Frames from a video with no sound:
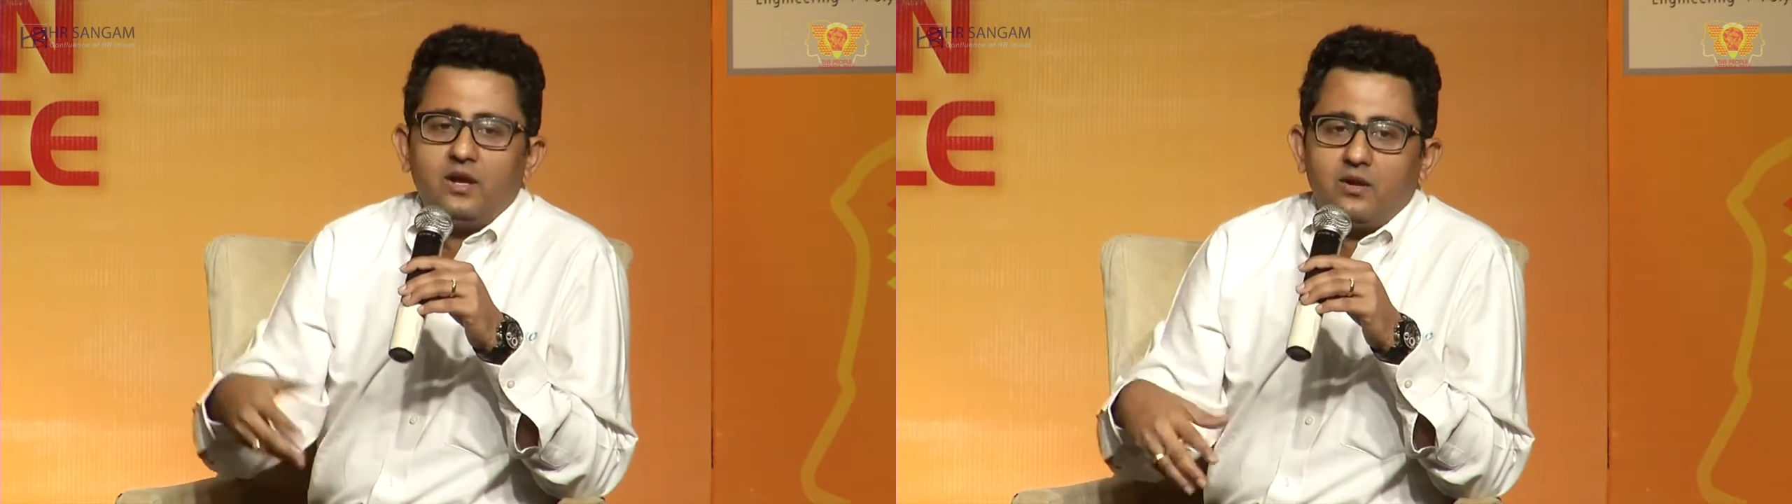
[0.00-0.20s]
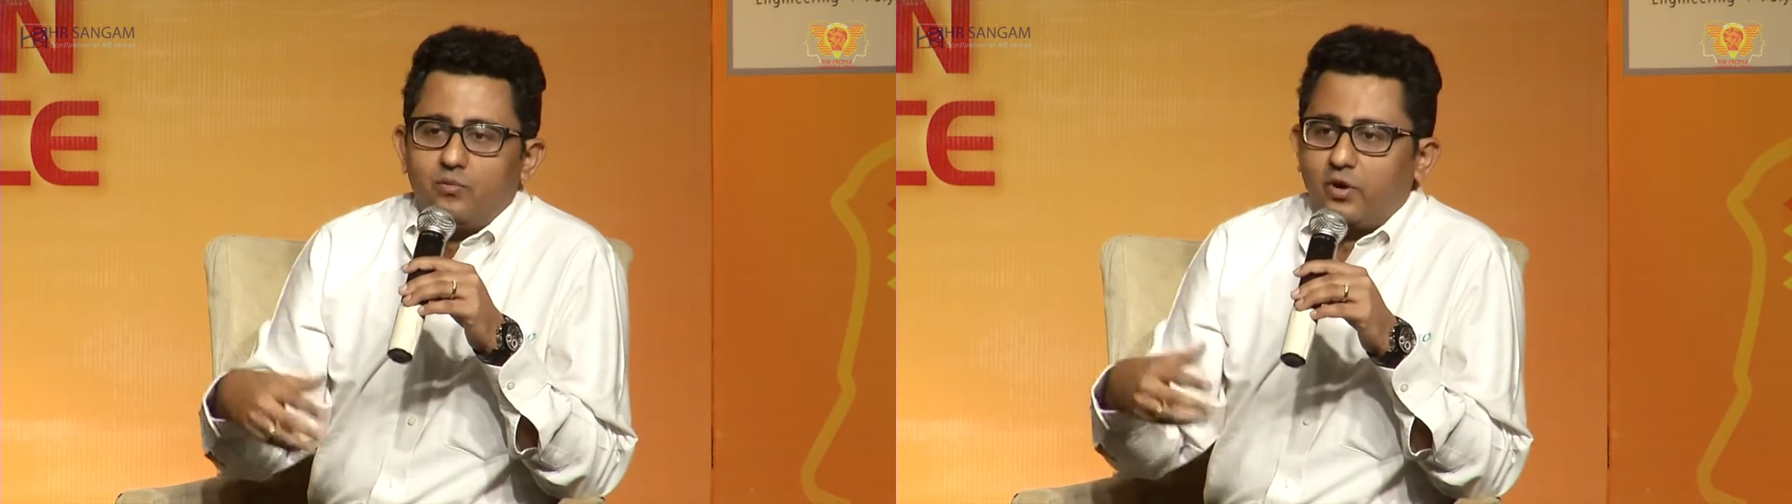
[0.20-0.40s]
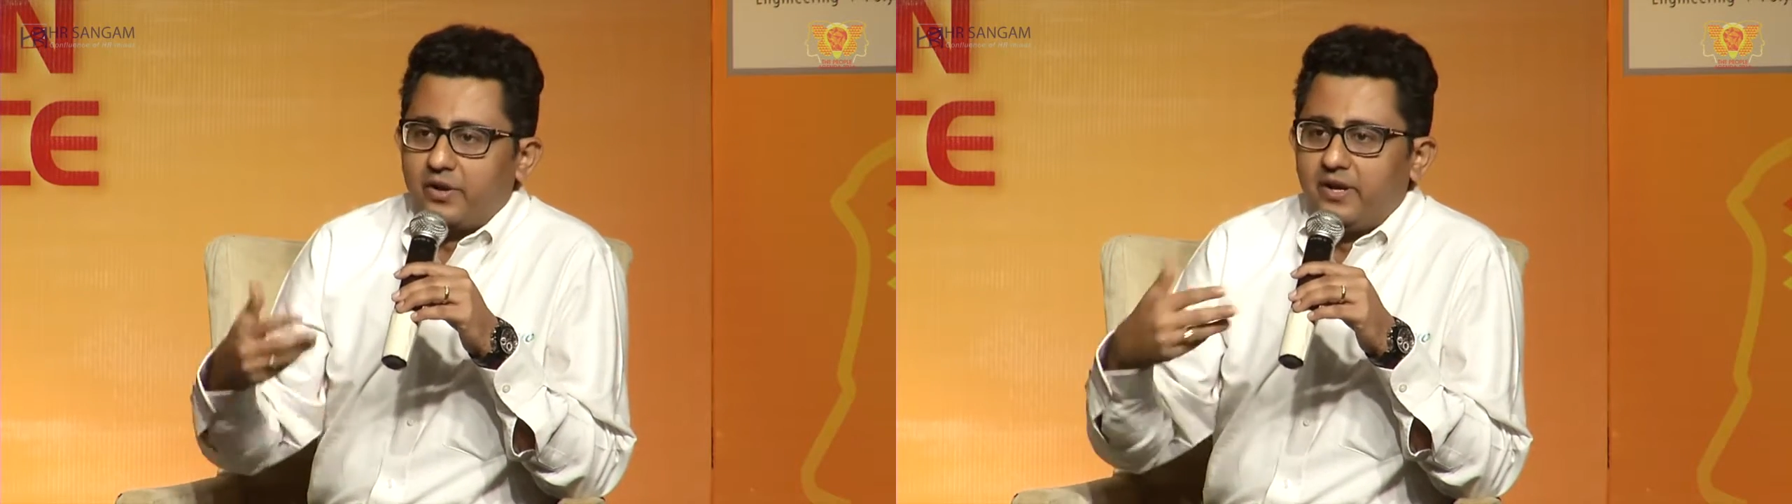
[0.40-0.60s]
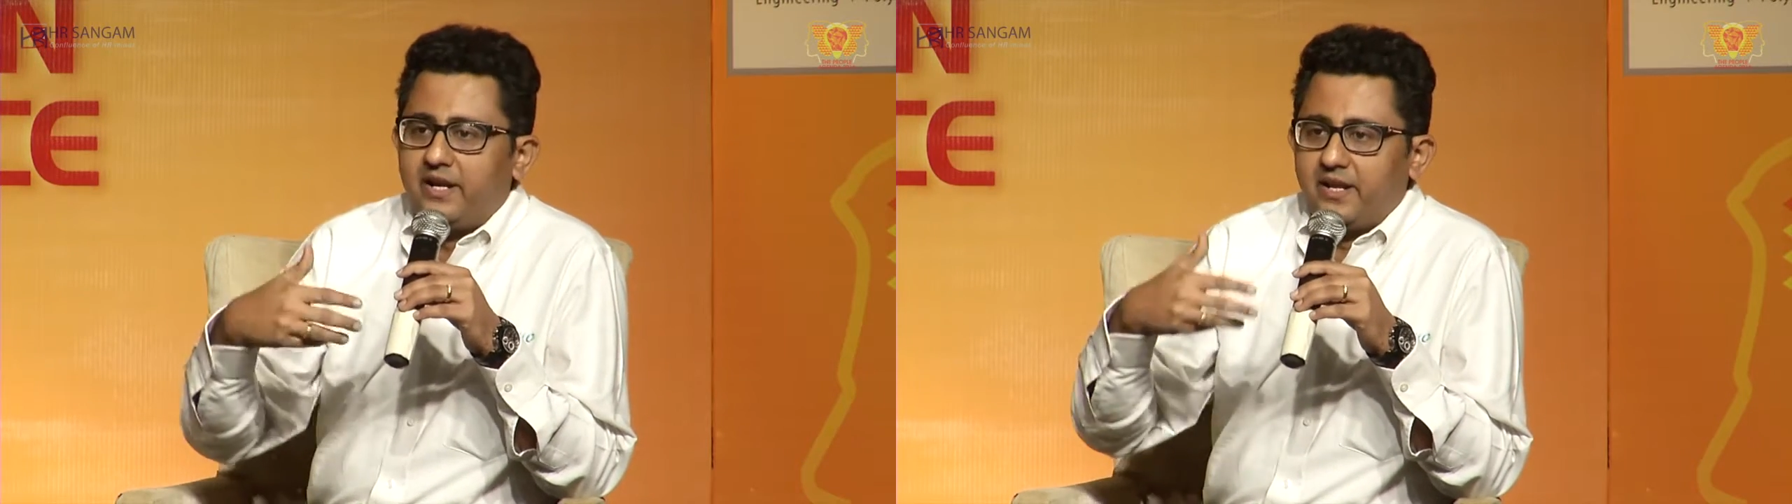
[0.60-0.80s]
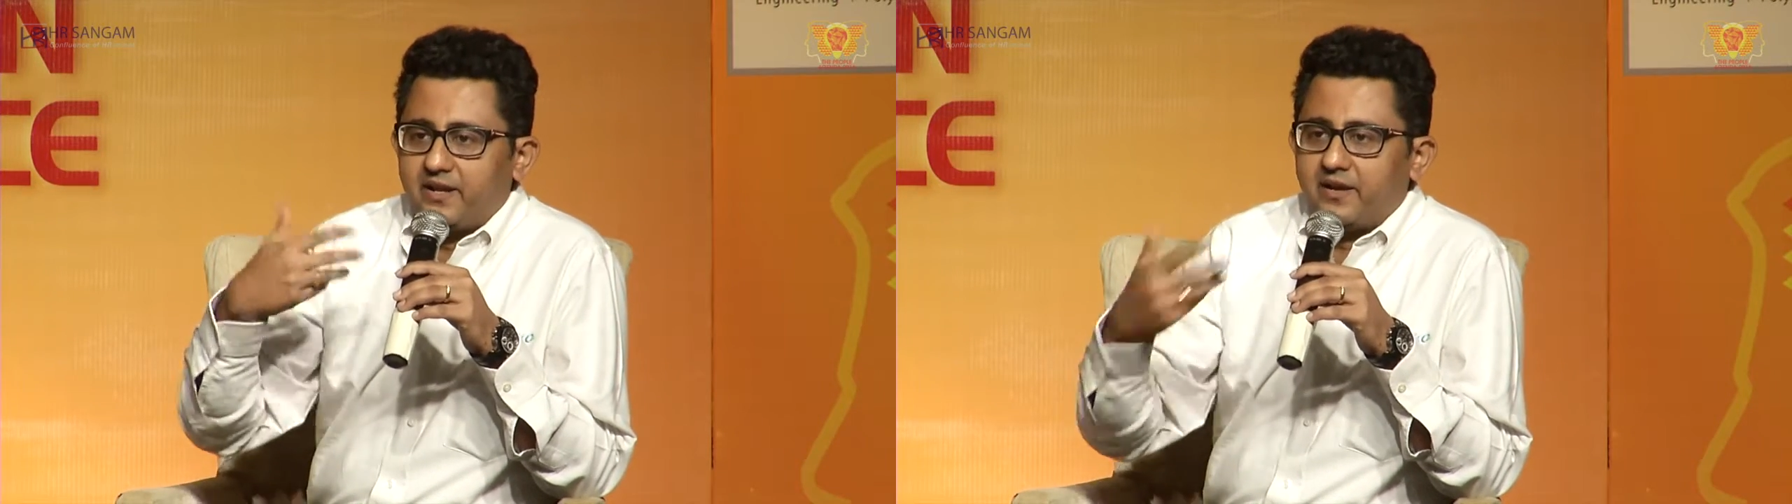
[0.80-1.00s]
what you're
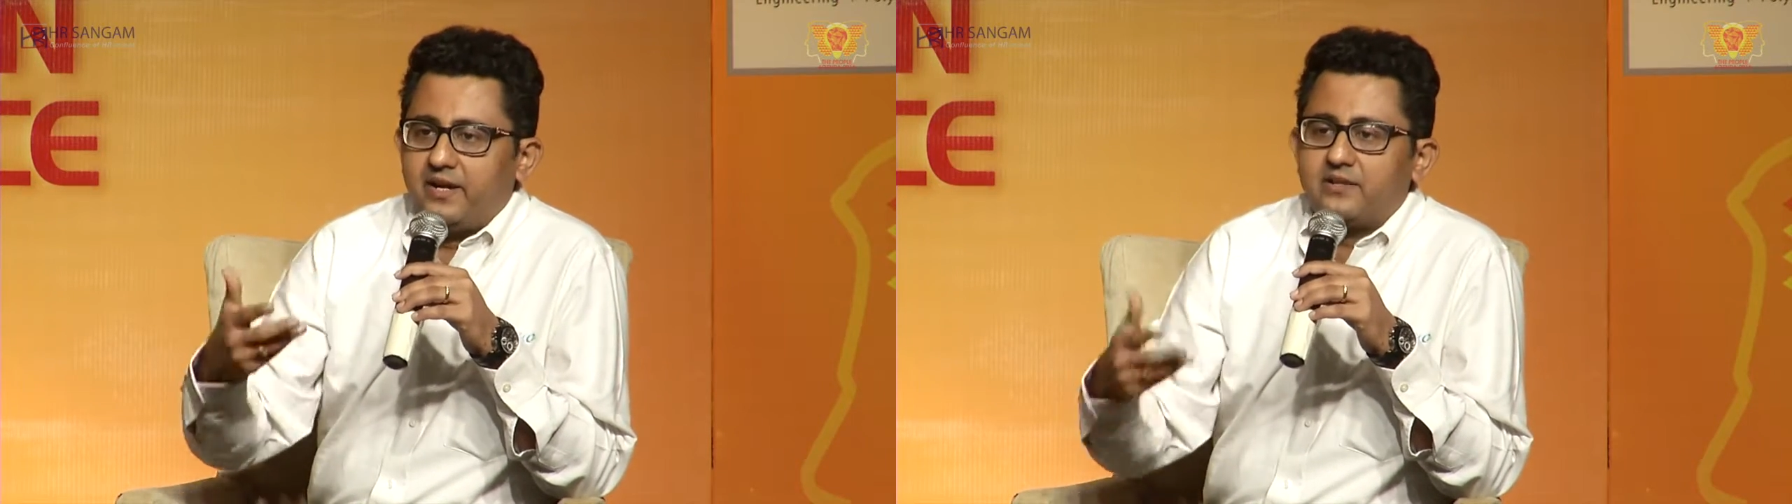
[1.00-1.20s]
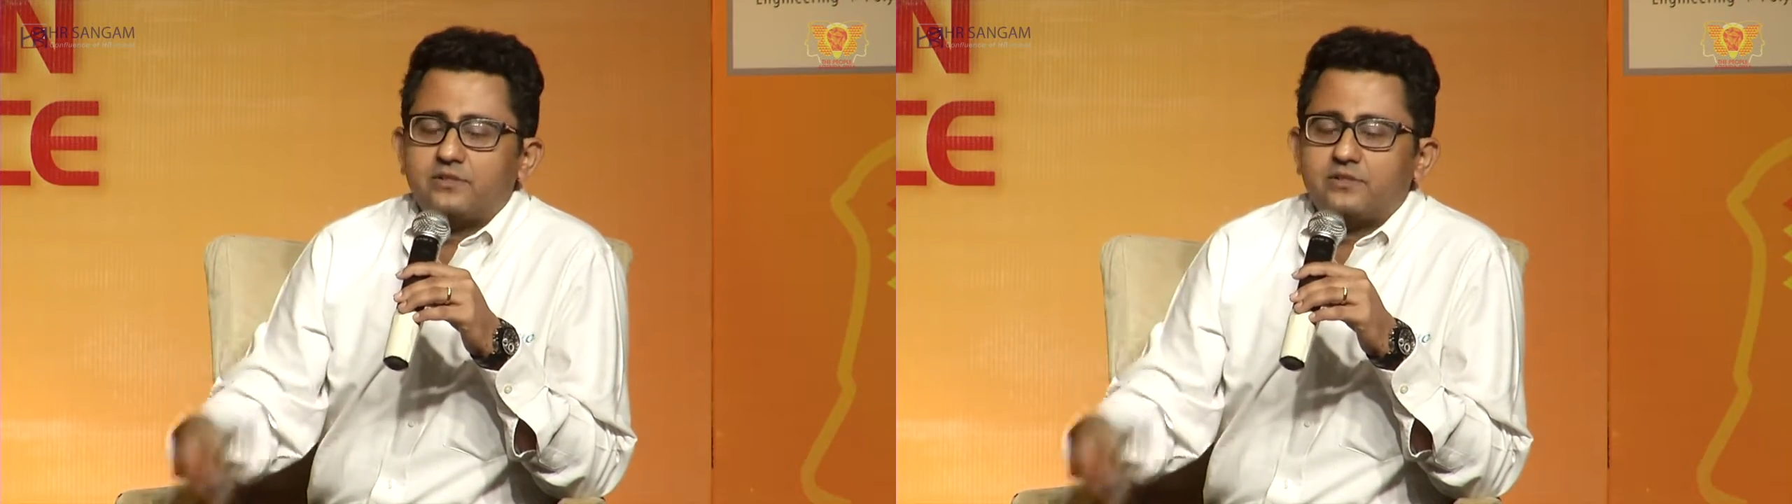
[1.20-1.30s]
eating, right?